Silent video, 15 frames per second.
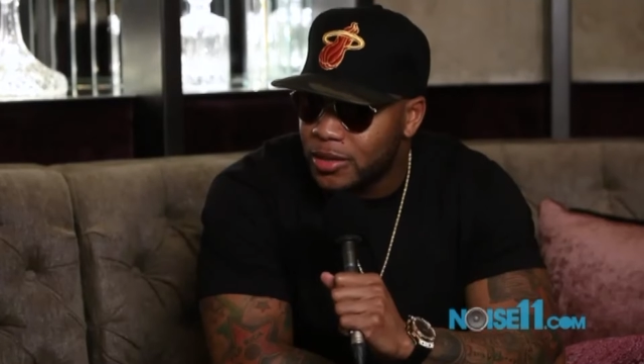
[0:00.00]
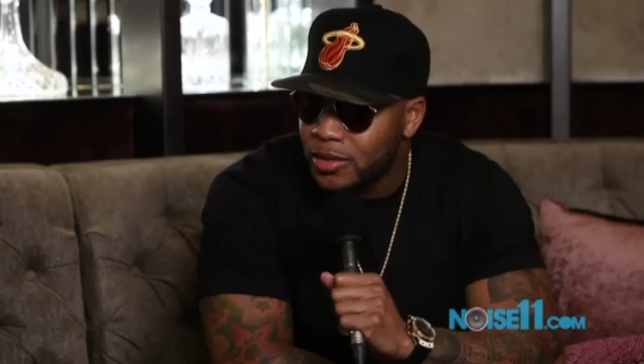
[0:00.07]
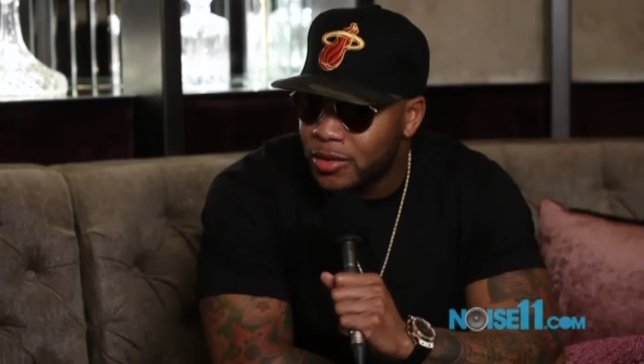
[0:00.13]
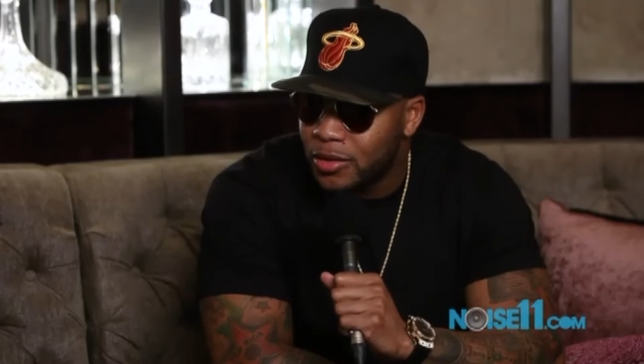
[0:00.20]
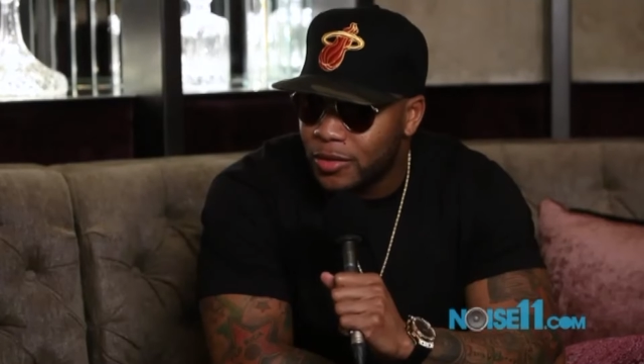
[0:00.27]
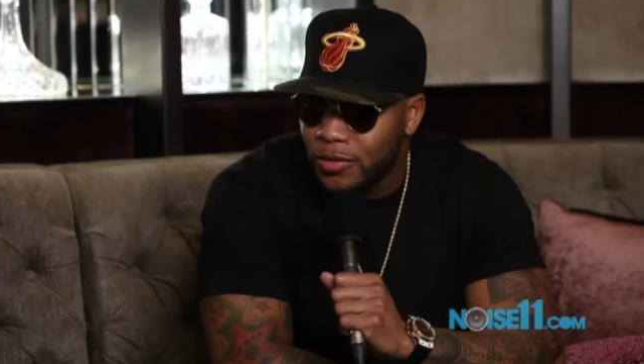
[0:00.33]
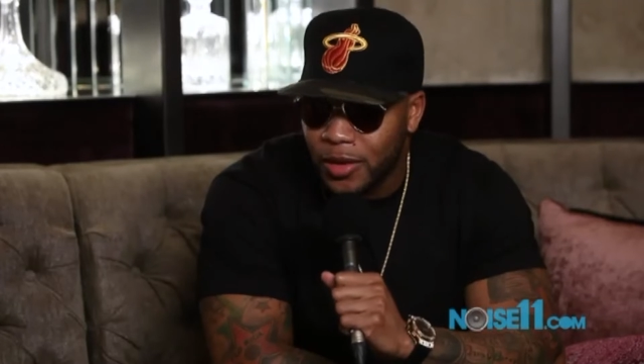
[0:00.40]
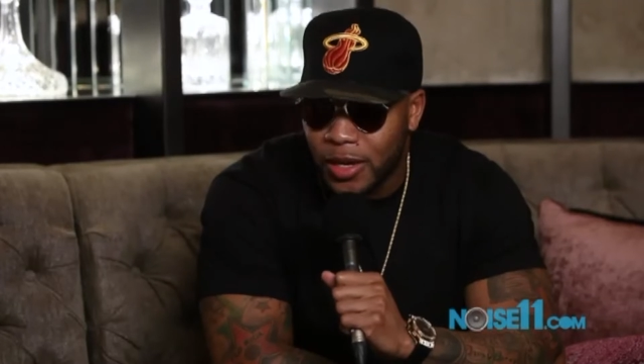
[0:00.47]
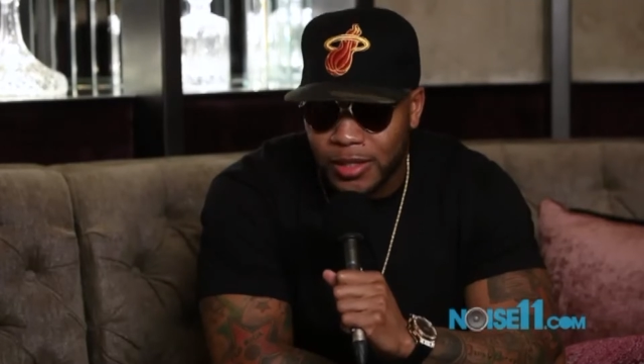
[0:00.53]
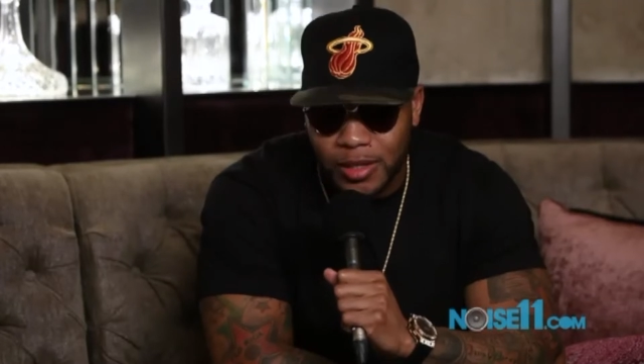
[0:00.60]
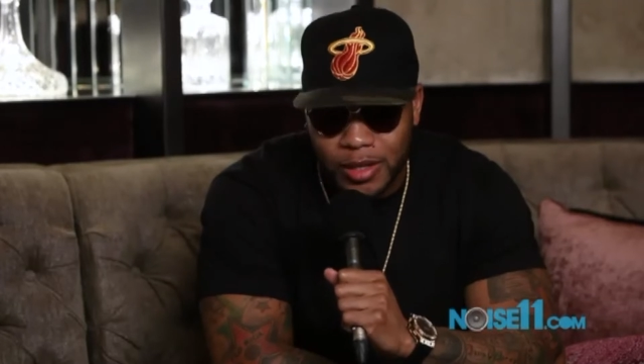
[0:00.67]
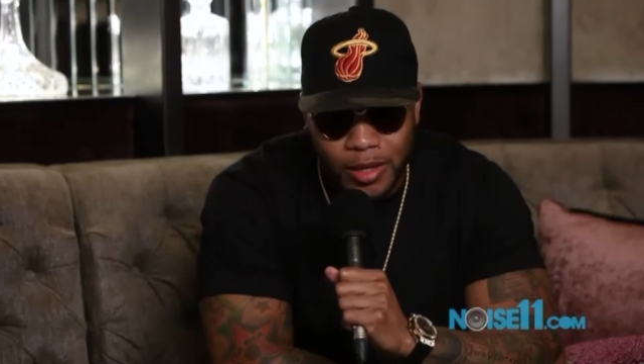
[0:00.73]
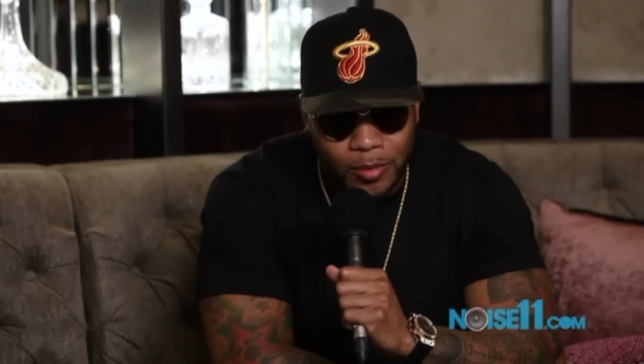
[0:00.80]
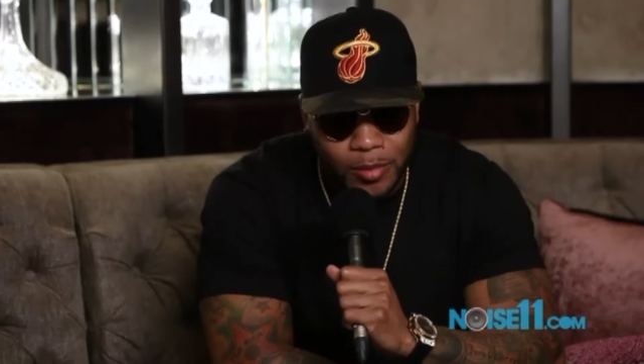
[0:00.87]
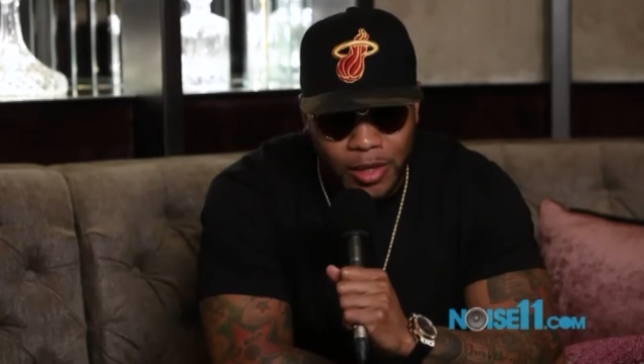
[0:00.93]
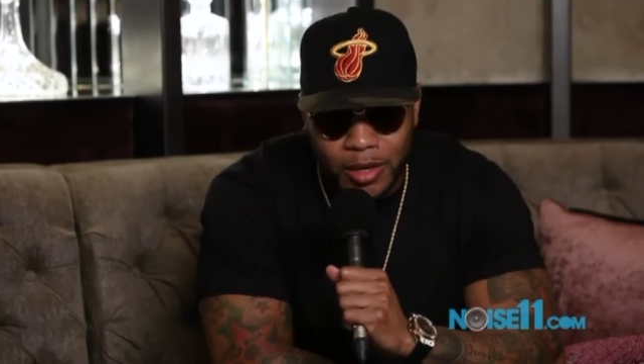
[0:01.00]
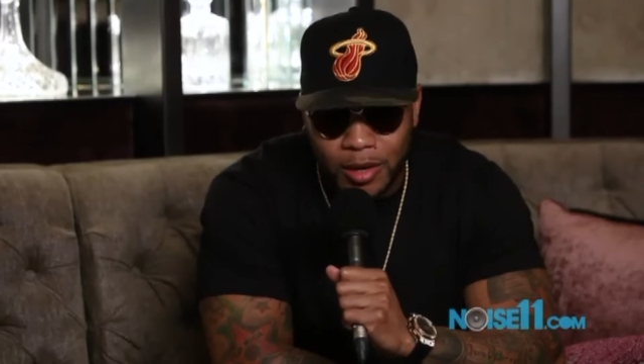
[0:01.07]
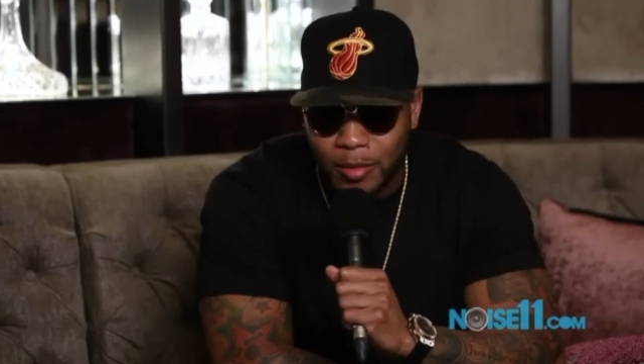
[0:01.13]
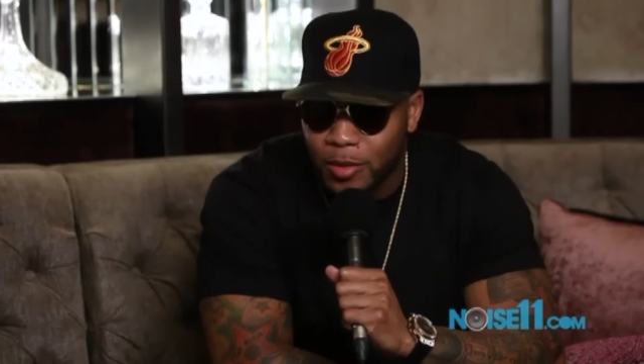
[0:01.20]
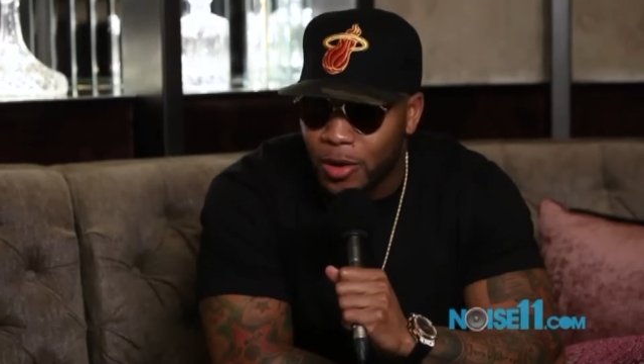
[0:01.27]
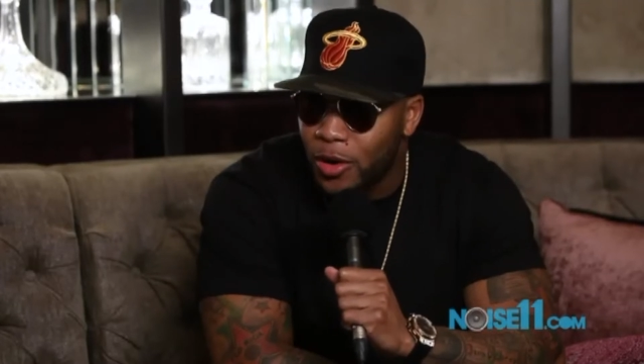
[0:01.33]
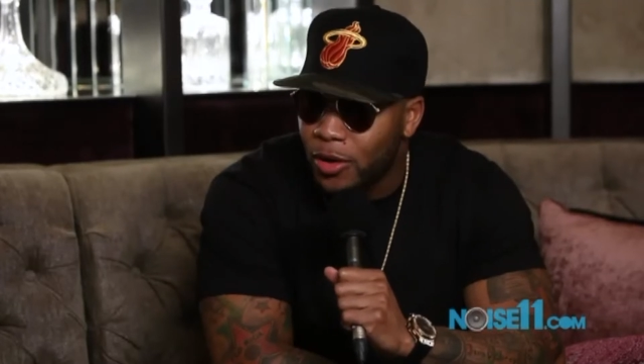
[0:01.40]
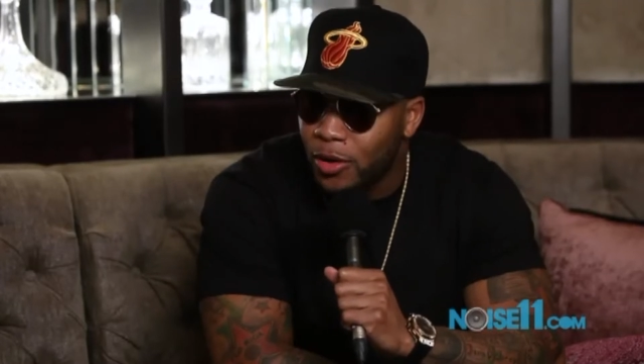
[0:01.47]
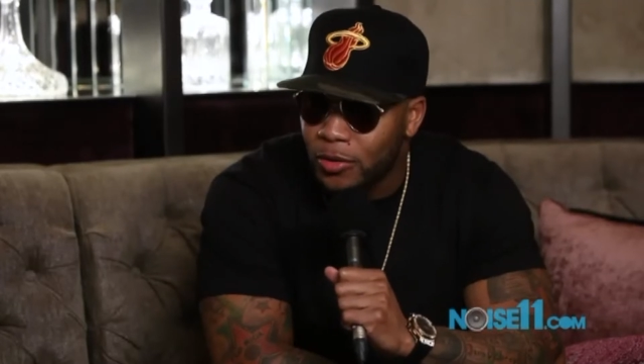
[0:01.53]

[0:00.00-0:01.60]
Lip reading: The fans are hitting me up all